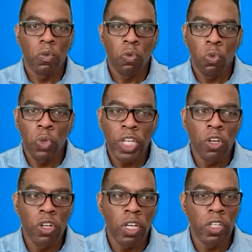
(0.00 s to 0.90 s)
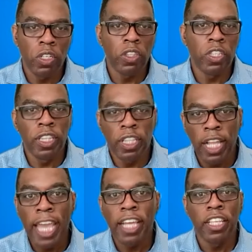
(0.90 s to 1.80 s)
the
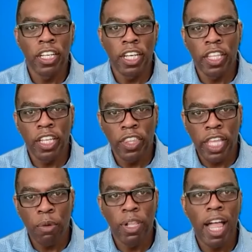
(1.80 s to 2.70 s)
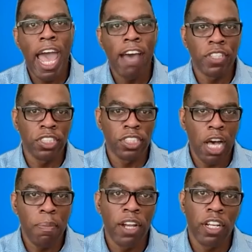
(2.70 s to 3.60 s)
likelihood that they will have to
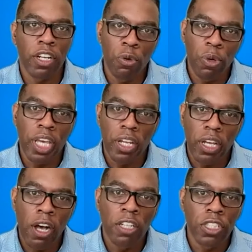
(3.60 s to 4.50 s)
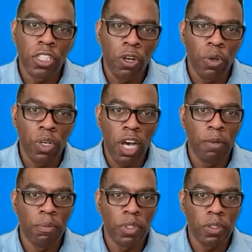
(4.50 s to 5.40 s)
stop out and quit
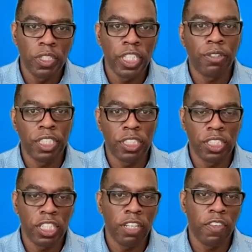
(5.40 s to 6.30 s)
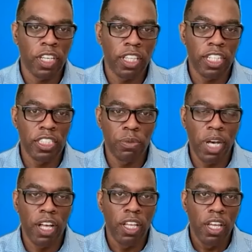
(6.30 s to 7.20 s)
also decreases significantly as
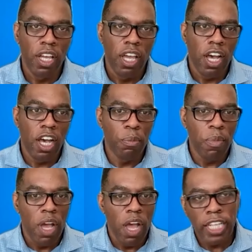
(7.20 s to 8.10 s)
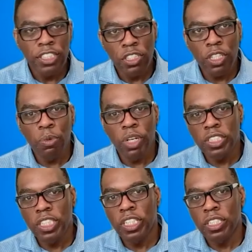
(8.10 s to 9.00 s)
well. I certainly
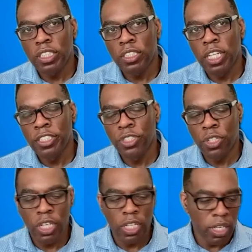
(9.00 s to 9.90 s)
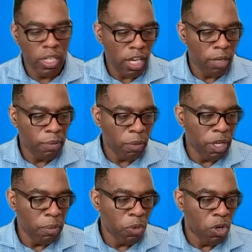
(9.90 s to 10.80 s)
wanted to touch on a
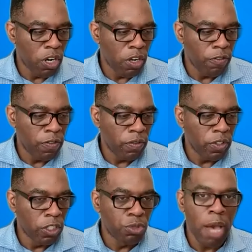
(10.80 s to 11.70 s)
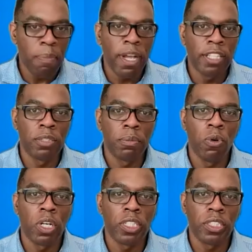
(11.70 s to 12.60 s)
bit more of those wraparound
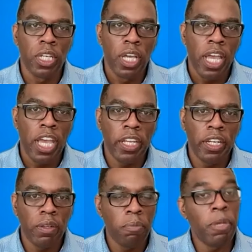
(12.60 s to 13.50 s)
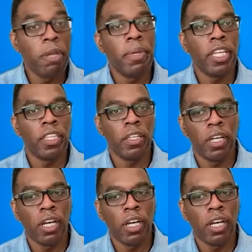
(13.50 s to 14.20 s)
supports, and maybe